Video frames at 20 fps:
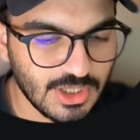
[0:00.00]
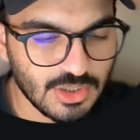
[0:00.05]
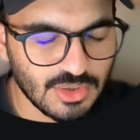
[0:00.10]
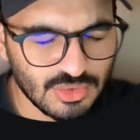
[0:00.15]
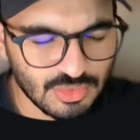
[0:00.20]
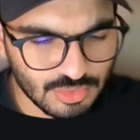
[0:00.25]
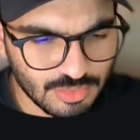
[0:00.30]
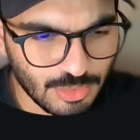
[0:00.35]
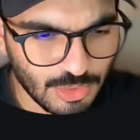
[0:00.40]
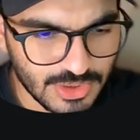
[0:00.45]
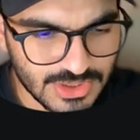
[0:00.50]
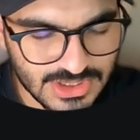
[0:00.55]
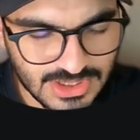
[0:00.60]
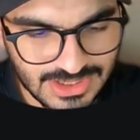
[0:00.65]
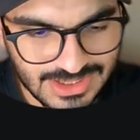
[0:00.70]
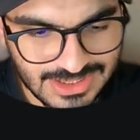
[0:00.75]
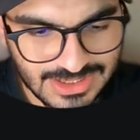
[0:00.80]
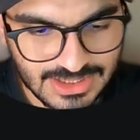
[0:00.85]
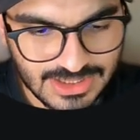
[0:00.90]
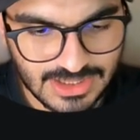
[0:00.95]
coupons are
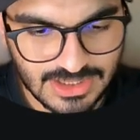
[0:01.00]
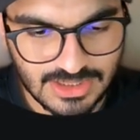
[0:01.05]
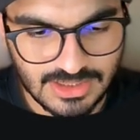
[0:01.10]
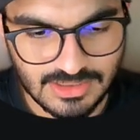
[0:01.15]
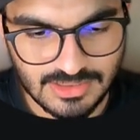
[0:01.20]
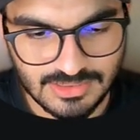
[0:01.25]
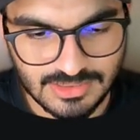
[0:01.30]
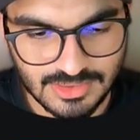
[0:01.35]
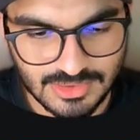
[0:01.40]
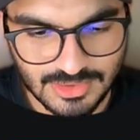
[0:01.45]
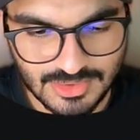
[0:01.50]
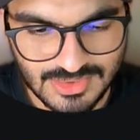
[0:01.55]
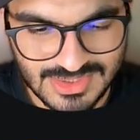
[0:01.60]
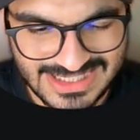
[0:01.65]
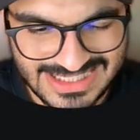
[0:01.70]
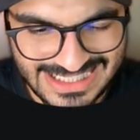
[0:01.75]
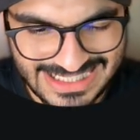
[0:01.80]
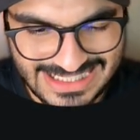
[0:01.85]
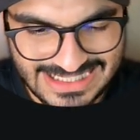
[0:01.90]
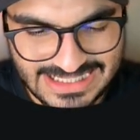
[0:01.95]
a little,
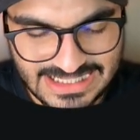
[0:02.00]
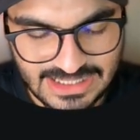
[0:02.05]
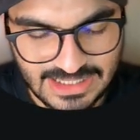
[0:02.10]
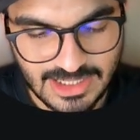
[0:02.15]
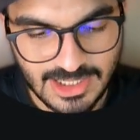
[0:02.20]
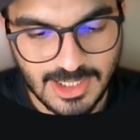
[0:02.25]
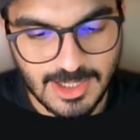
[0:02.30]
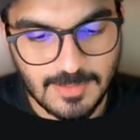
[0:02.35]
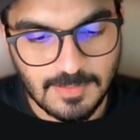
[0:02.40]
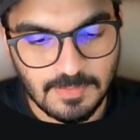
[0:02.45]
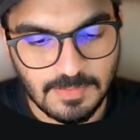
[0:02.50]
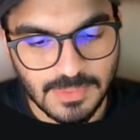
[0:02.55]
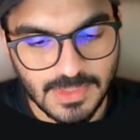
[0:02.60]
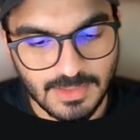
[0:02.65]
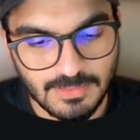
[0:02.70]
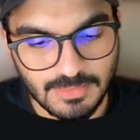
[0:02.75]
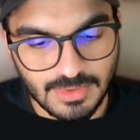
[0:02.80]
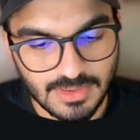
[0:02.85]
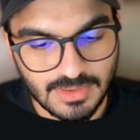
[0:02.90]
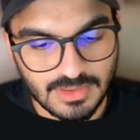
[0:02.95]
salesy,
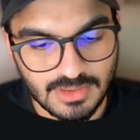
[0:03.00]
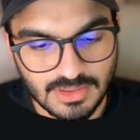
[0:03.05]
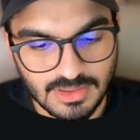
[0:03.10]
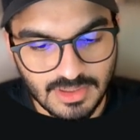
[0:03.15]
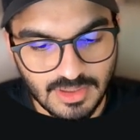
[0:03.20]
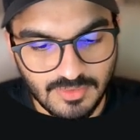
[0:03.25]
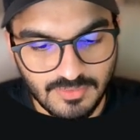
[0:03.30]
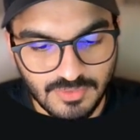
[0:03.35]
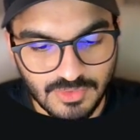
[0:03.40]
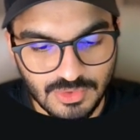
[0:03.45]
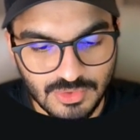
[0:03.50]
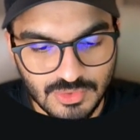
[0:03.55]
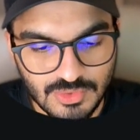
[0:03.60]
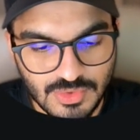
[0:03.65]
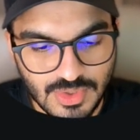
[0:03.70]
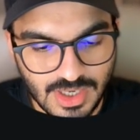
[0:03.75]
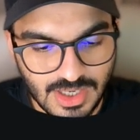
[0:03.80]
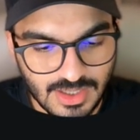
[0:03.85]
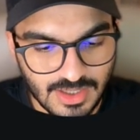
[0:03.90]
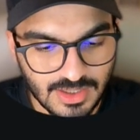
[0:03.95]
but if
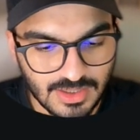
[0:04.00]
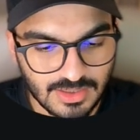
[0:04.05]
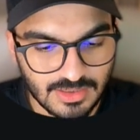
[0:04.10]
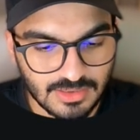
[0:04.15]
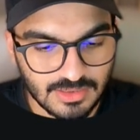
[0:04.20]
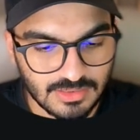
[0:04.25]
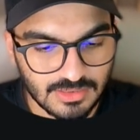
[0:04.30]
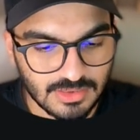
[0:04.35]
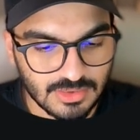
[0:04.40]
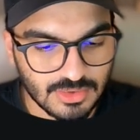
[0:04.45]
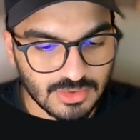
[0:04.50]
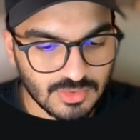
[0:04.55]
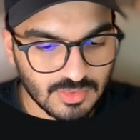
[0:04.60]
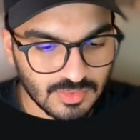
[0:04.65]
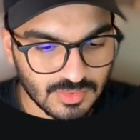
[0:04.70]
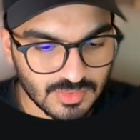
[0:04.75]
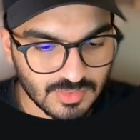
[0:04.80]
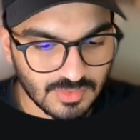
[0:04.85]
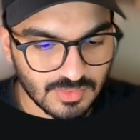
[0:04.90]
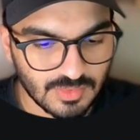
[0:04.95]
you know,
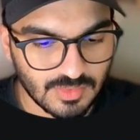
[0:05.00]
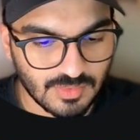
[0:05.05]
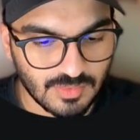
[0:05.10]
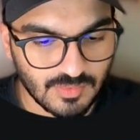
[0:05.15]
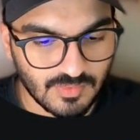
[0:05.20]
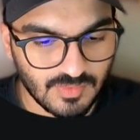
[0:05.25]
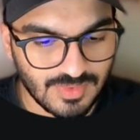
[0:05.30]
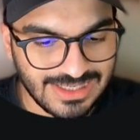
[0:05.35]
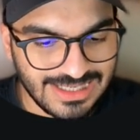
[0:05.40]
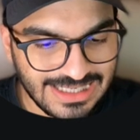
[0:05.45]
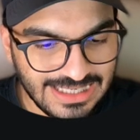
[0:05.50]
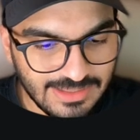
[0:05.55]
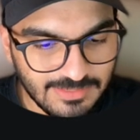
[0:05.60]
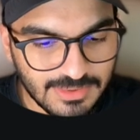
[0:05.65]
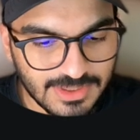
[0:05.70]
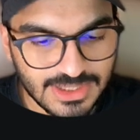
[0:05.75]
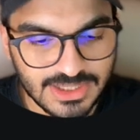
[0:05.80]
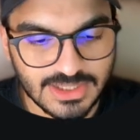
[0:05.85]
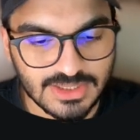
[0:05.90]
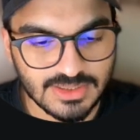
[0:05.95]

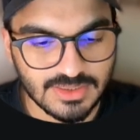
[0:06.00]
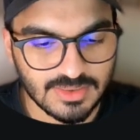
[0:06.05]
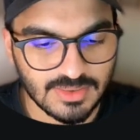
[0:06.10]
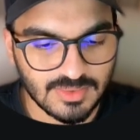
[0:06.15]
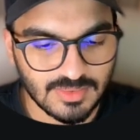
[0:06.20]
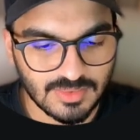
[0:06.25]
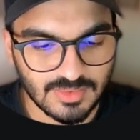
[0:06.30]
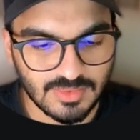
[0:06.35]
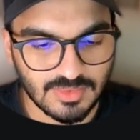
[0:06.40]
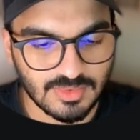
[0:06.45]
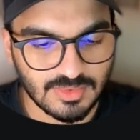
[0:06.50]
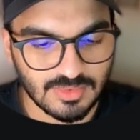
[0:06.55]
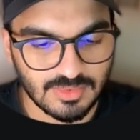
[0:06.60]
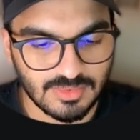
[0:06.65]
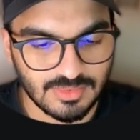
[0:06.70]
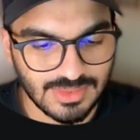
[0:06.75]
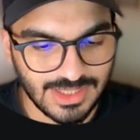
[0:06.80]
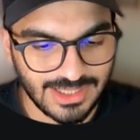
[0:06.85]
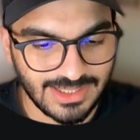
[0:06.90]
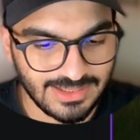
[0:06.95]
label it
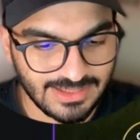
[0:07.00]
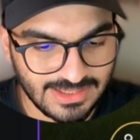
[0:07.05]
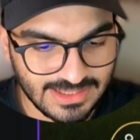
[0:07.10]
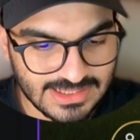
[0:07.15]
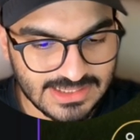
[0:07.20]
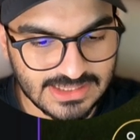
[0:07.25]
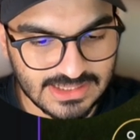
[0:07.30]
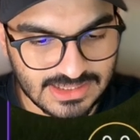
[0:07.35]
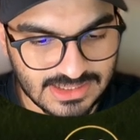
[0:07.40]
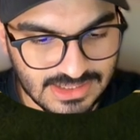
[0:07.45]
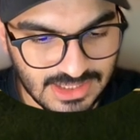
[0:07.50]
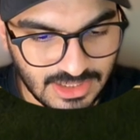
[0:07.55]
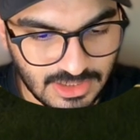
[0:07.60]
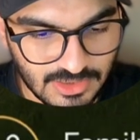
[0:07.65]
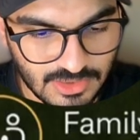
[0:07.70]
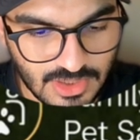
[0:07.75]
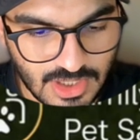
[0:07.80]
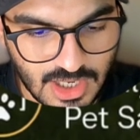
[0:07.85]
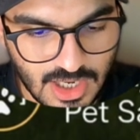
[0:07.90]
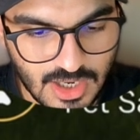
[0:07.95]
like this, like
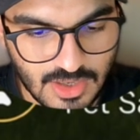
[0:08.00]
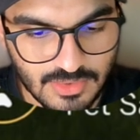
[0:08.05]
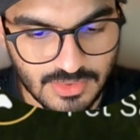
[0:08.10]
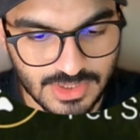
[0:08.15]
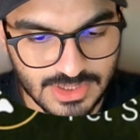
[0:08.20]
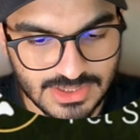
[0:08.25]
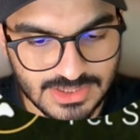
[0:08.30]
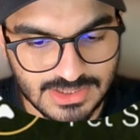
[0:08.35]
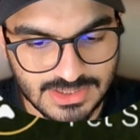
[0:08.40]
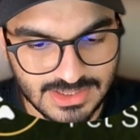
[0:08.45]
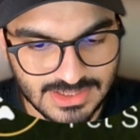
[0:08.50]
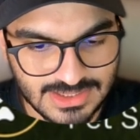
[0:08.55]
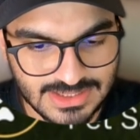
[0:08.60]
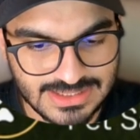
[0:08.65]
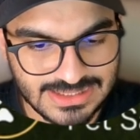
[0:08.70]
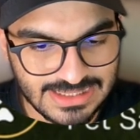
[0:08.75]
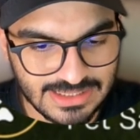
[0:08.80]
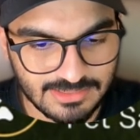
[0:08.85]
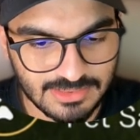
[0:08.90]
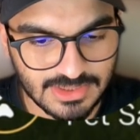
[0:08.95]
how this is
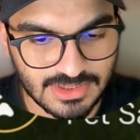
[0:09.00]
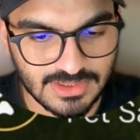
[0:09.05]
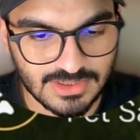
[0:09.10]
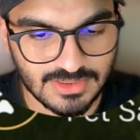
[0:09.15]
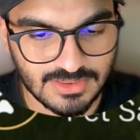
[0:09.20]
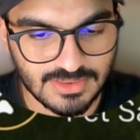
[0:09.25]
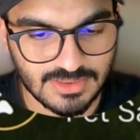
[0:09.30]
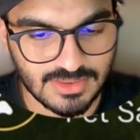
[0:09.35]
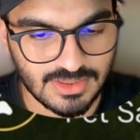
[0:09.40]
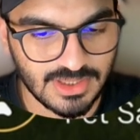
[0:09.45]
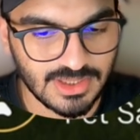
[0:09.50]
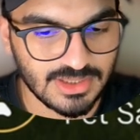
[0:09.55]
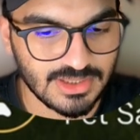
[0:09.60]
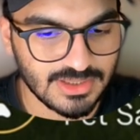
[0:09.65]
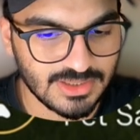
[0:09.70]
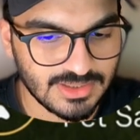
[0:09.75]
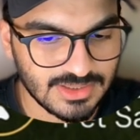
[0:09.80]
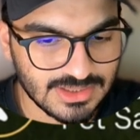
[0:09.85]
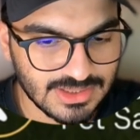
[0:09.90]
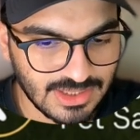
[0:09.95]
labeled, right?
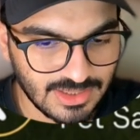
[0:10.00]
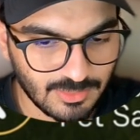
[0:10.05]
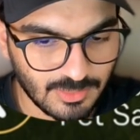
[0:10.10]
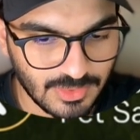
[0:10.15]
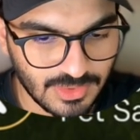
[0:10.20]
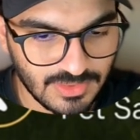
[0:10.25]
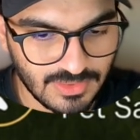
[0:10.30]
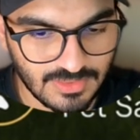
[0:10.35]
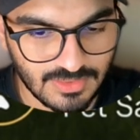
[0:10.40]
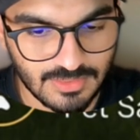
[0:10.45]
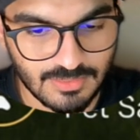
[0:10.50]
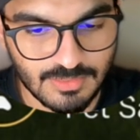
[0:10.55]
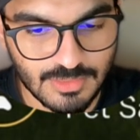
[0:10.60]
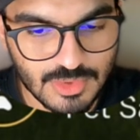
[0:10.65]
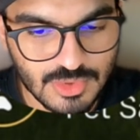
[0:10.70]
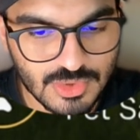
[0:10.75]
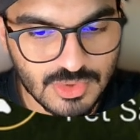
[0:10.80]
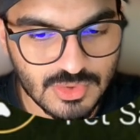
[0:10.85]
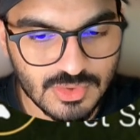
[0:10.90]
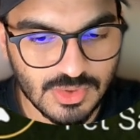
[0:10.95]
Like with the
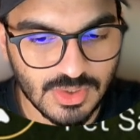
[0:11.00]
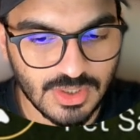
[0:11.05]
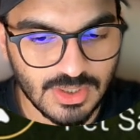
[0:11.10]
blue